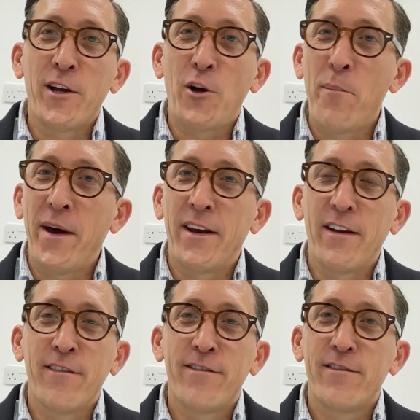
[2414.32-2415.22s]

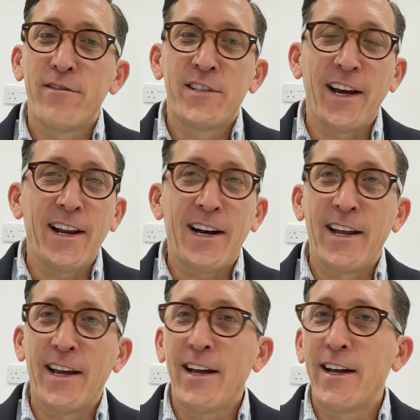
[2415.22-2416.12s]
competitive,
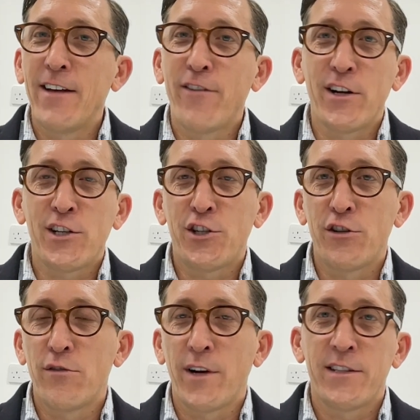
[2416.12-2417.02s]
technically very
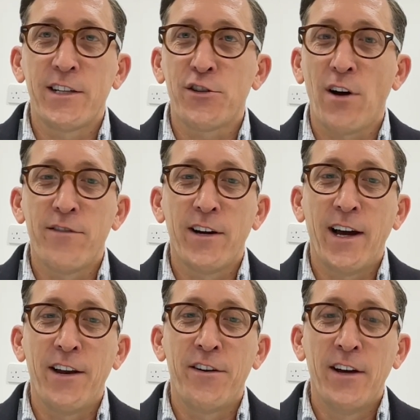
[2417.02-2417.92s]
astute racing driver,
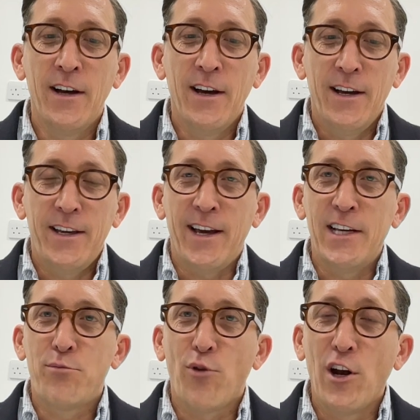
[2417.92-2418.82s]
and yeah,
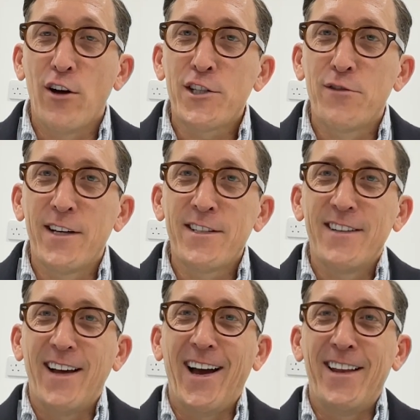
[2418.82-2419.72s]
he's brought a lot to
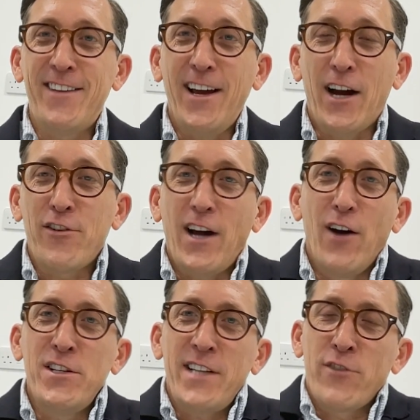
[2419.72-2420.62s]
us. And yeah, I
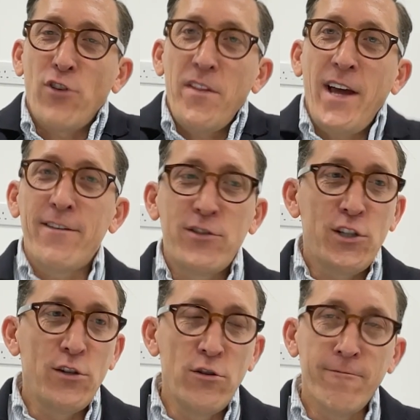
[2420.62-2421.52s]
always say I'd rather have
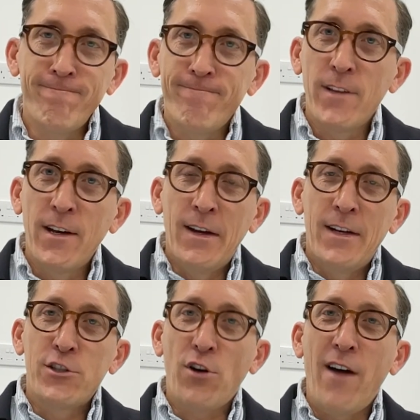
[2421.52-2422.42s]
two
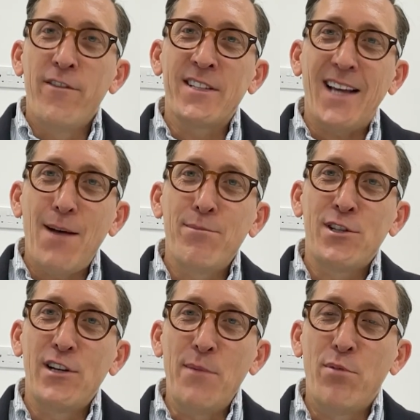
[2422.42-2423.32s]
drivers
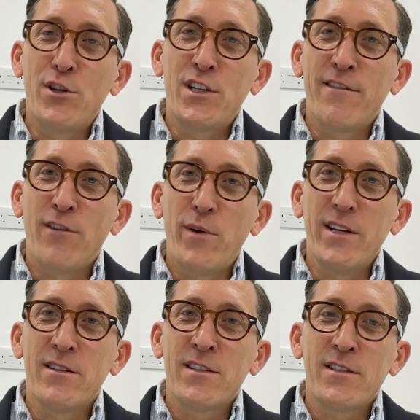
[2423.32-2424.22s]
absolutely pushing for
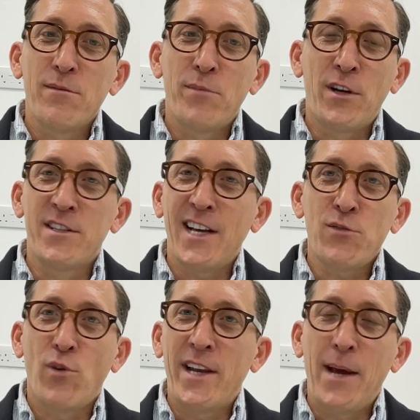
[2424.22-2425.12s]
wins, because
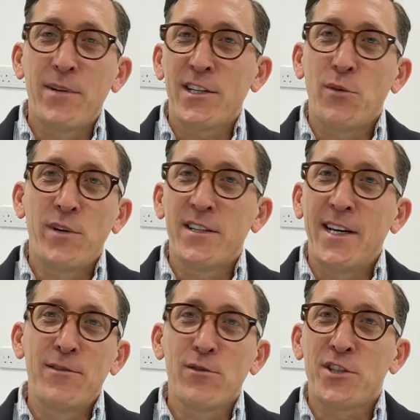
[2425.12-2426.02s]
that's what enabled us to win a
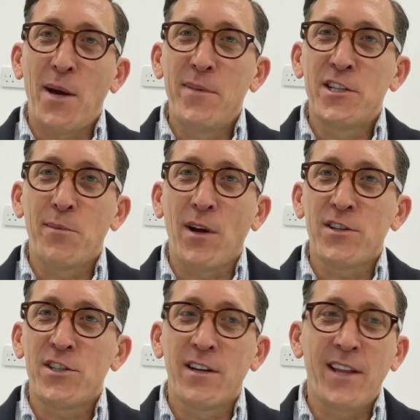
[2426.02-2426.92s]
Teams World Championship
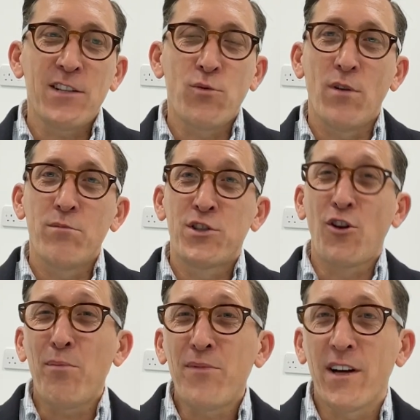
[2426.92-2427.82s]
last year. That's what
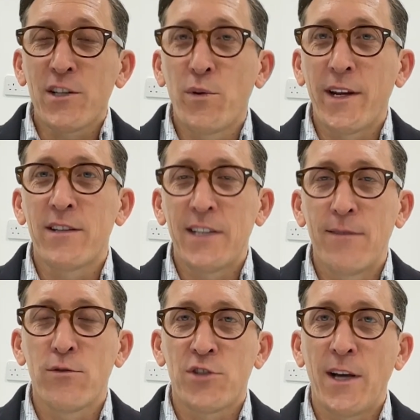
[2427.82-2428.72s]
stopped us winning a
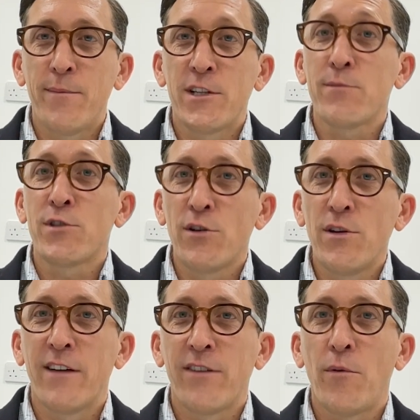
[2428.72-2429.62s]
Teams World Championship
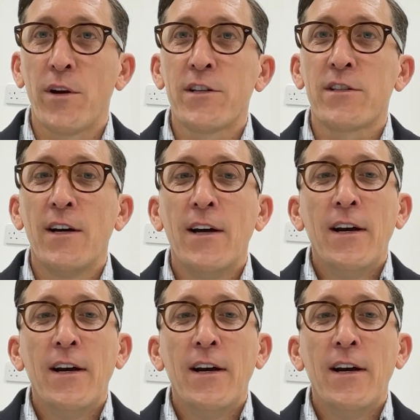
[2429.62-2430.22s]
sooner, if I'm honest.